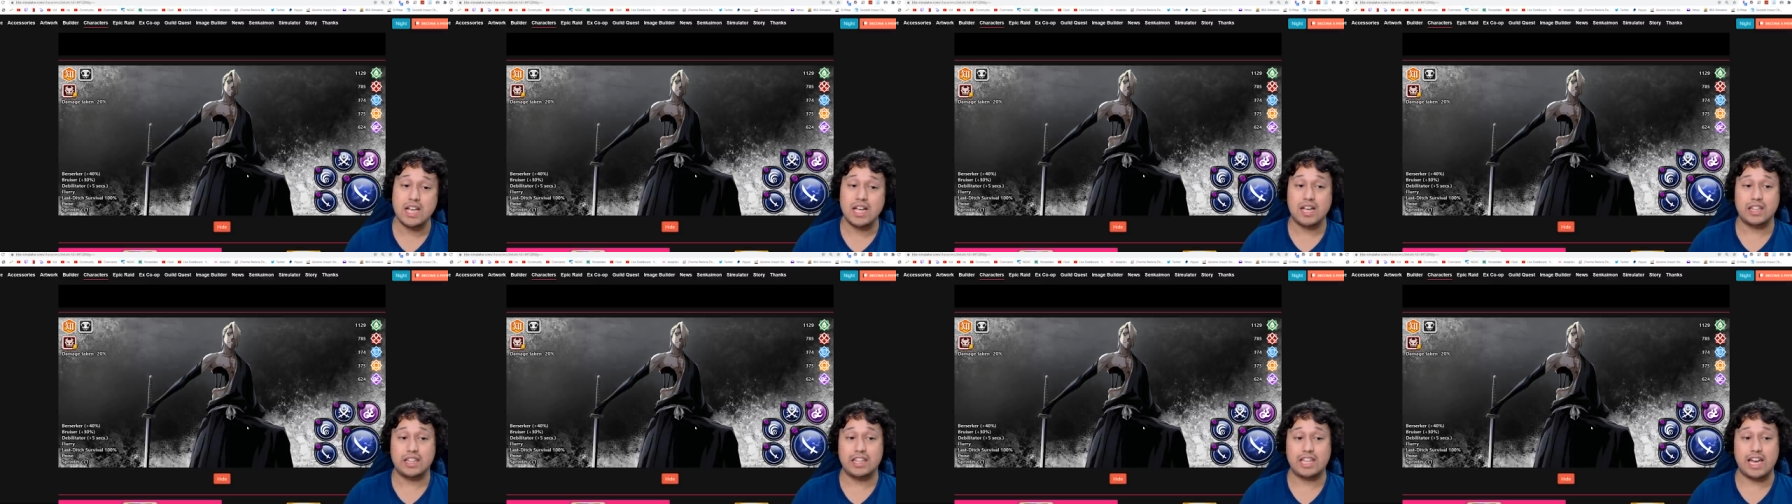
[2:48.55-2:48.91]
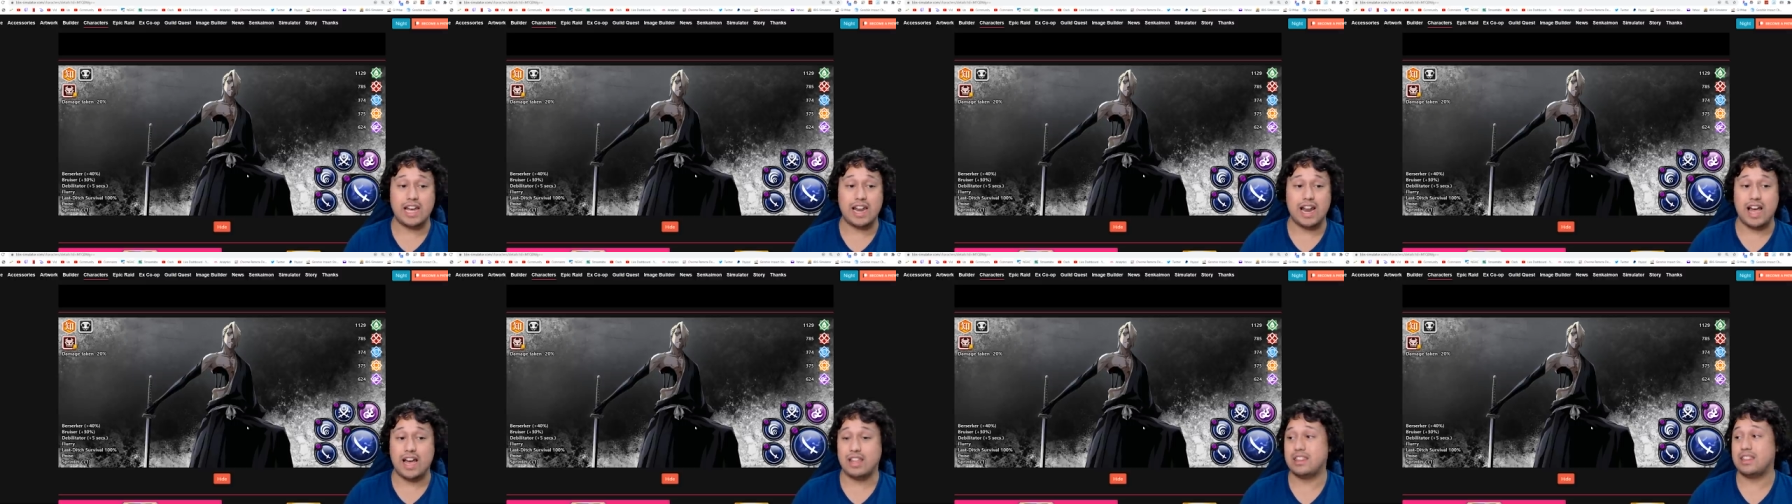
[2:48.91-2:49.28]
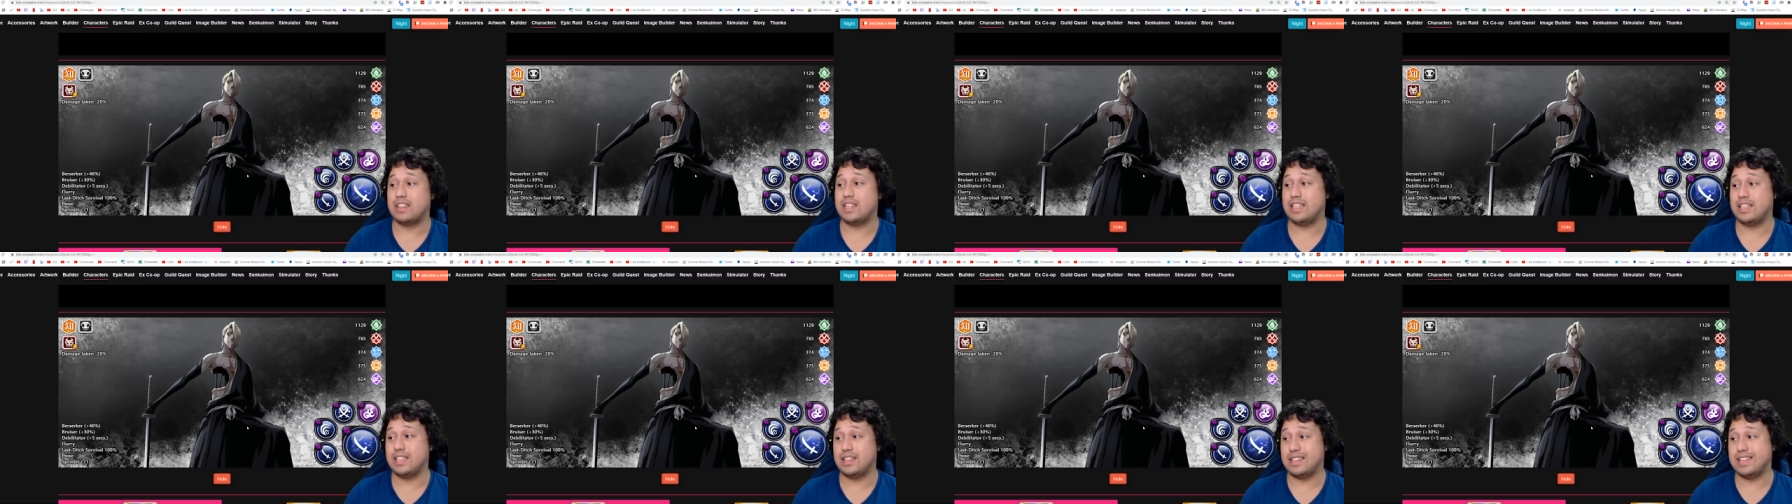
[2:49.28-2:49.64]
that I
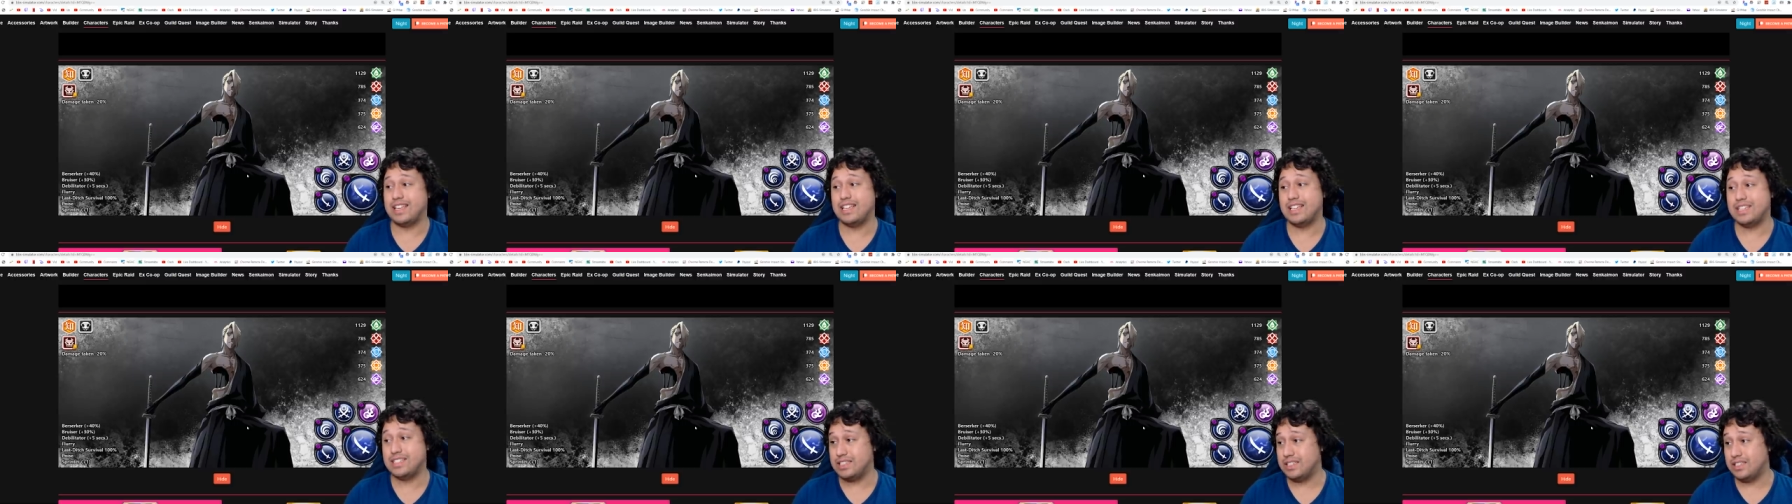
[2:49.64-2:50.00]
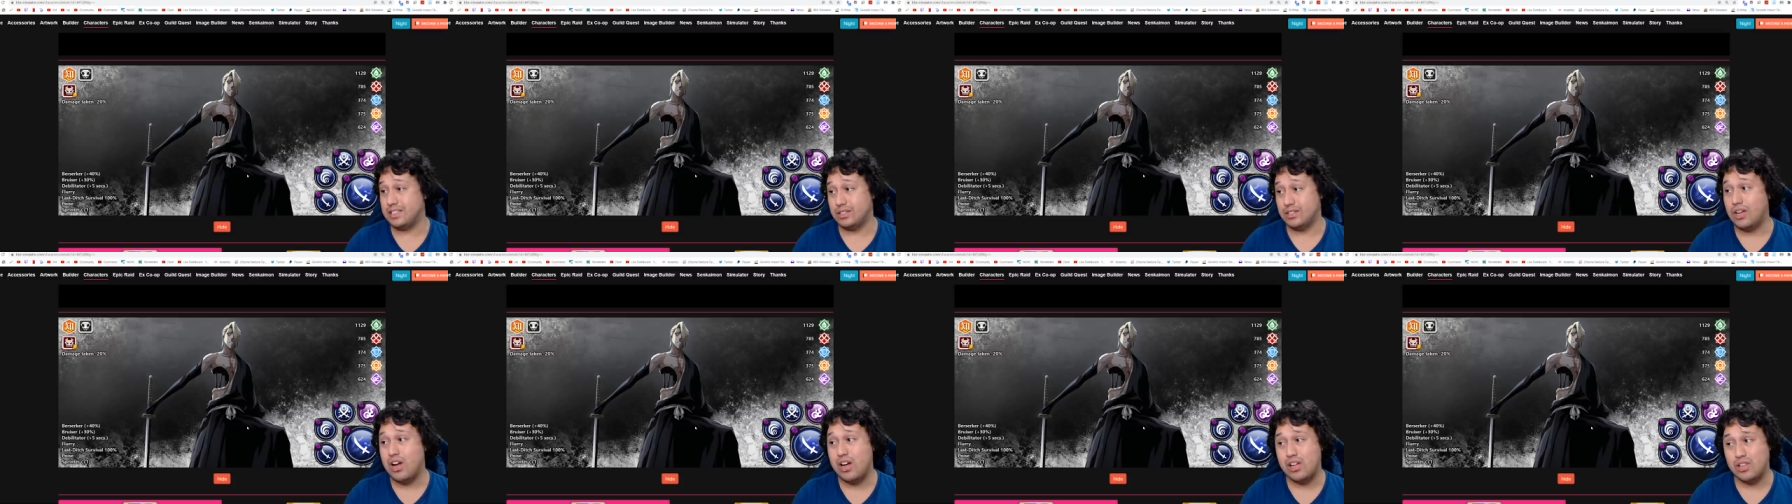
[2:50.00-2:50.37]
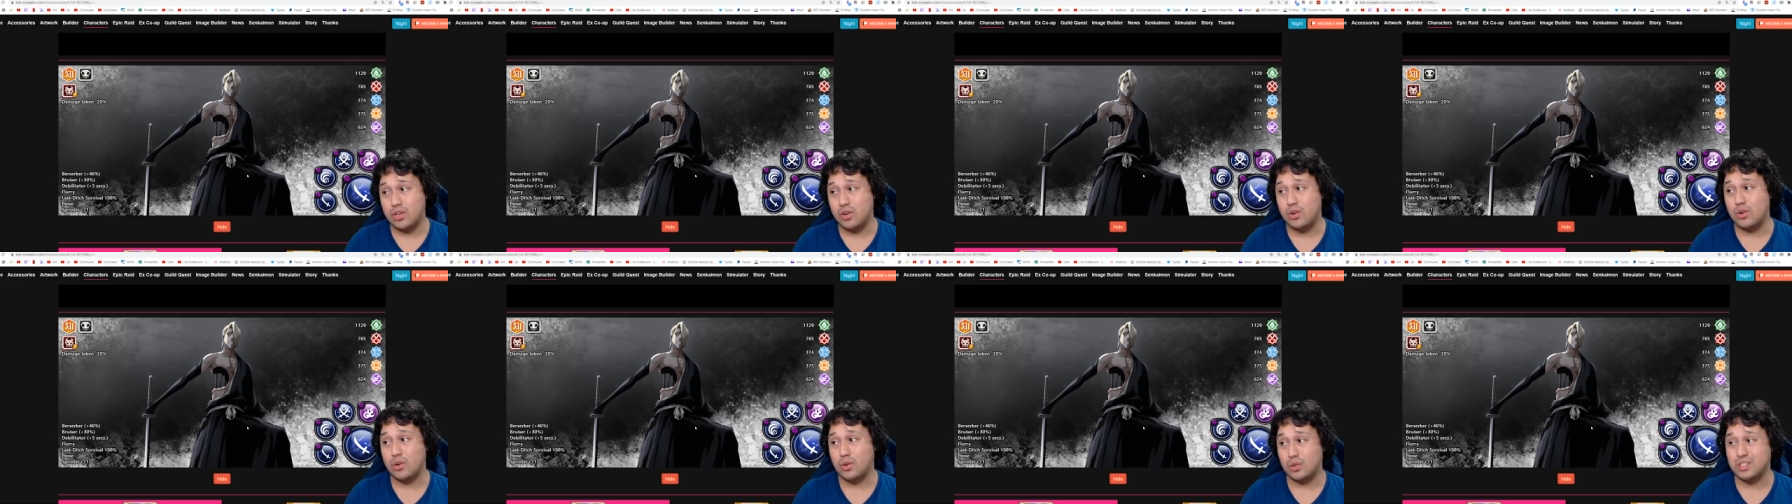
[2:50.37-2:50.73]
think that his little
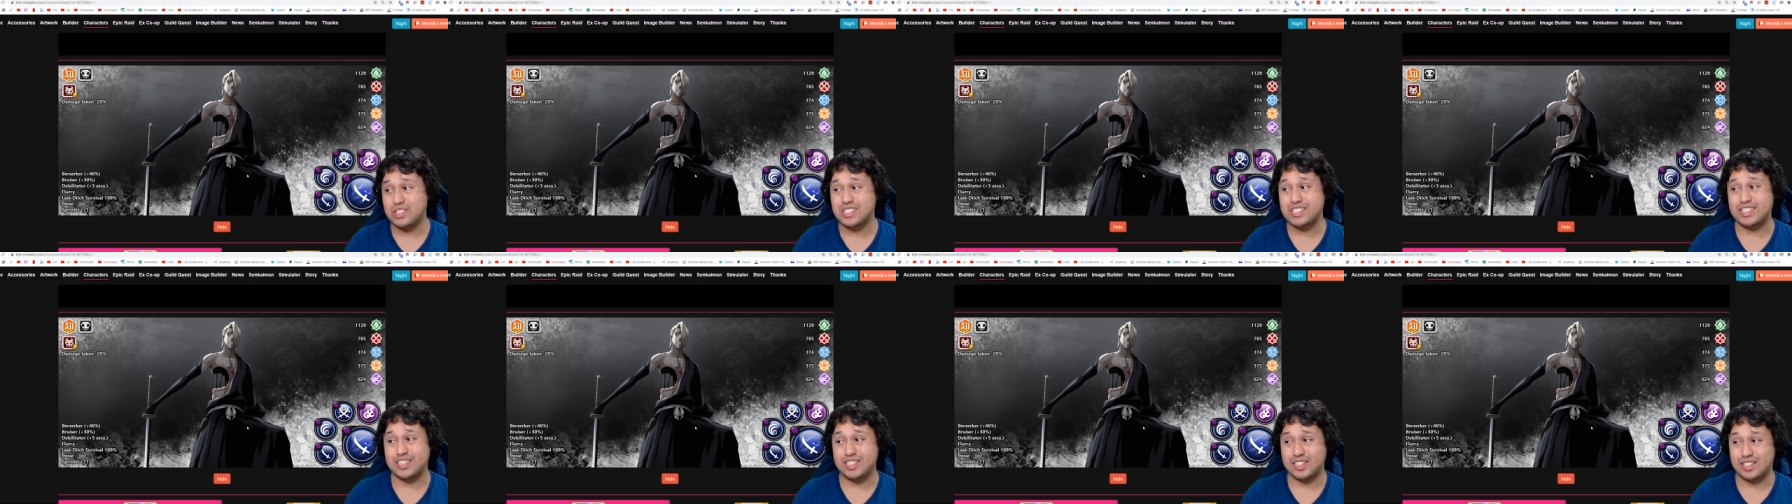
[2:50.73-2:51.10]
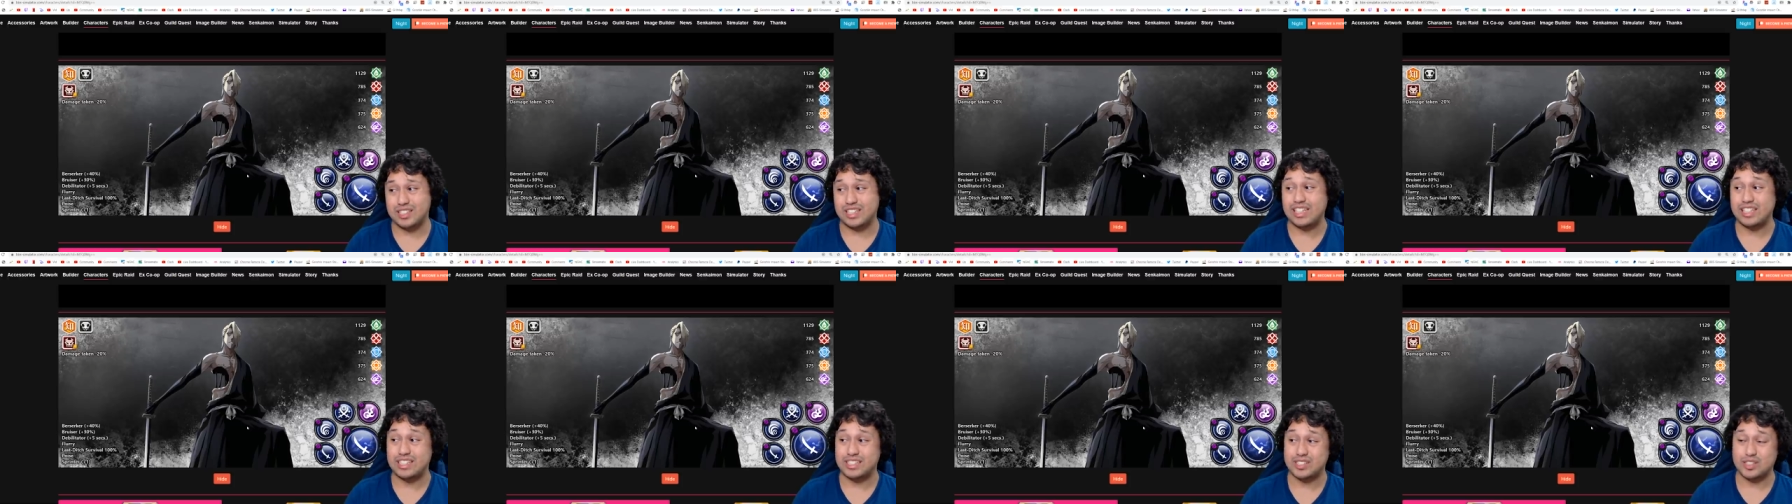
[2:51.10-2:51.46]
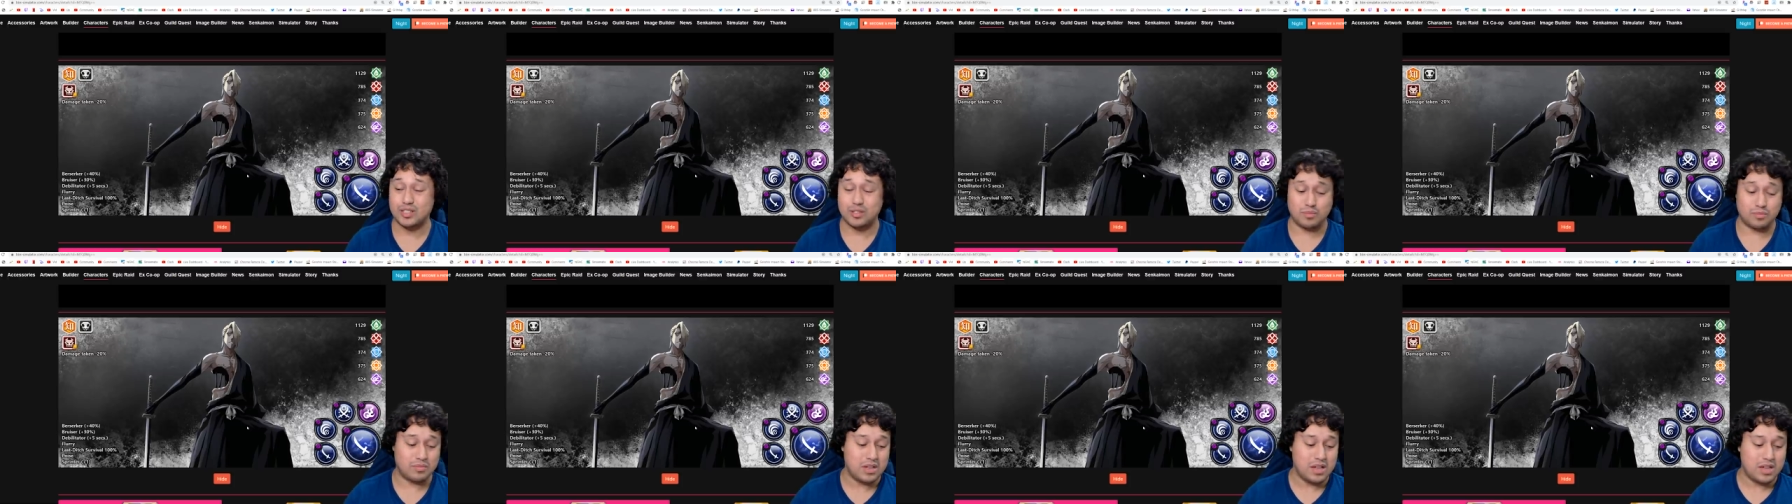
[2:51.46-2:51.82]
hollow hole is going to need
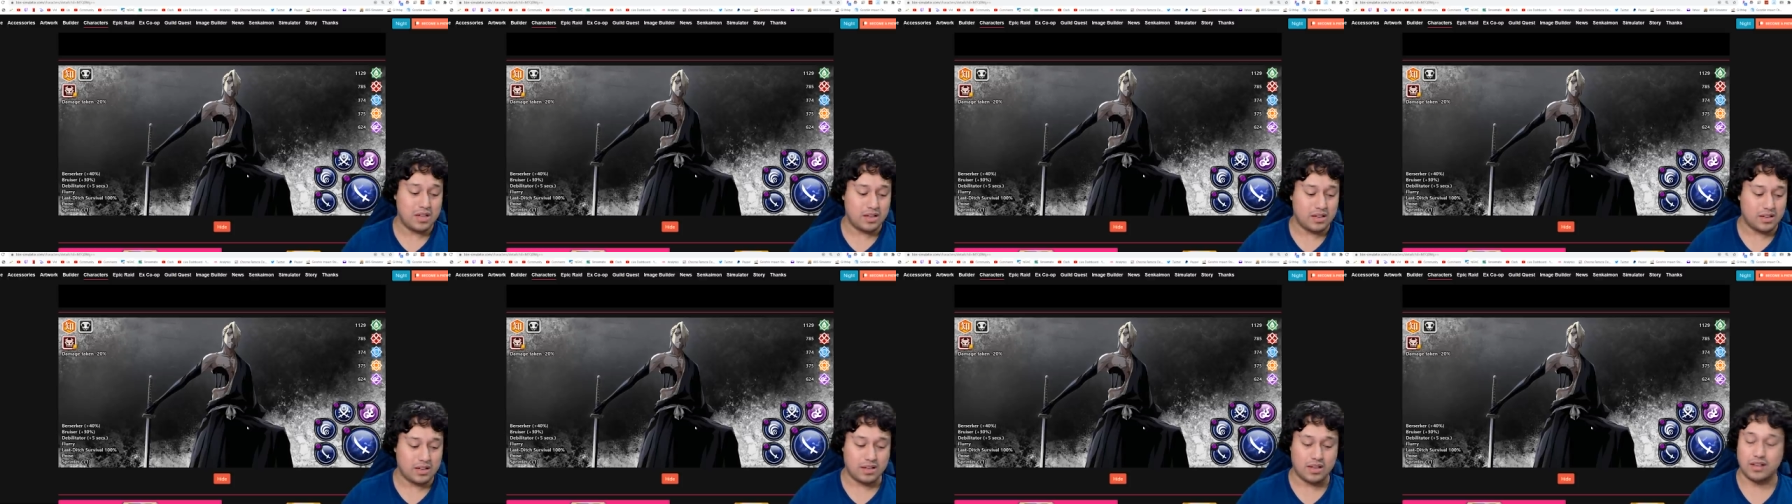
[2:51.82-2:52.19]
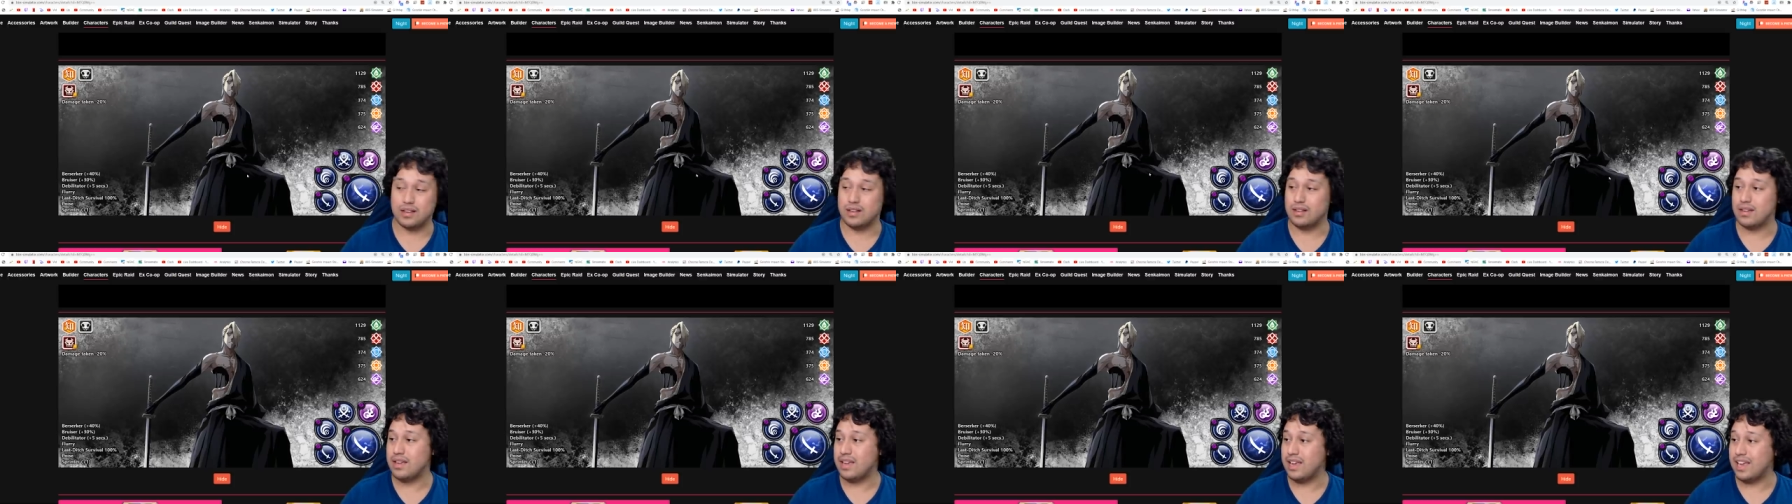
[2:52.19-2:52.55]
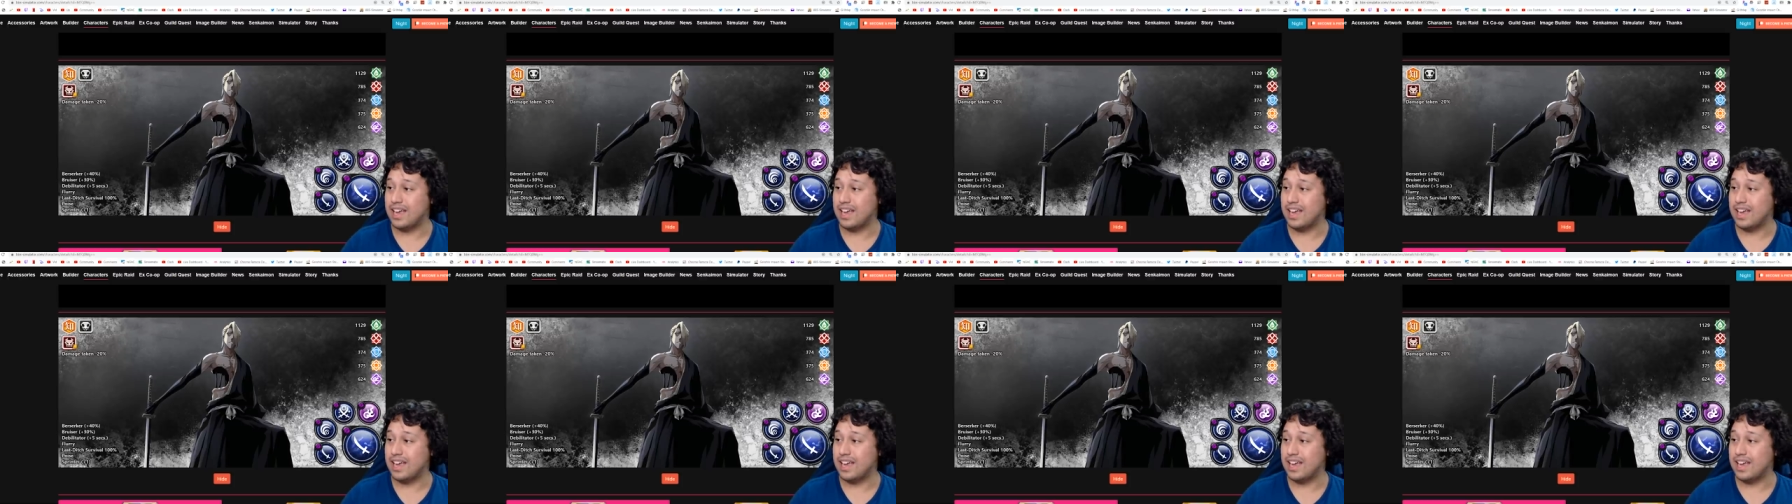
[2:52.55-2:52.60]
some uh,